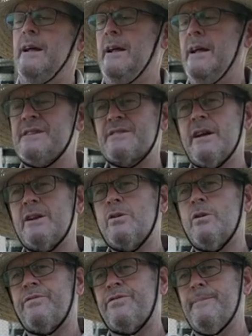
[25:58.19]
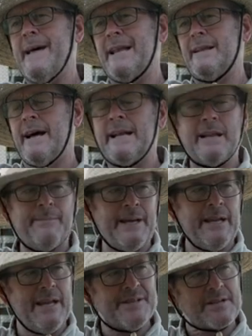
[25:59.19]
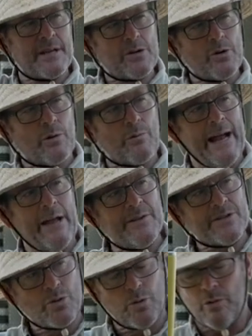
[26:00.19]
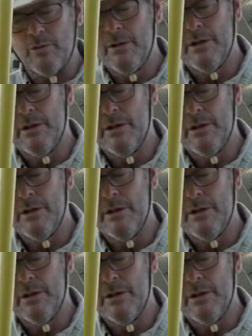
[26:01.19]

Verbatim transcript: is going to go from that line limit, it's going to go around the tool,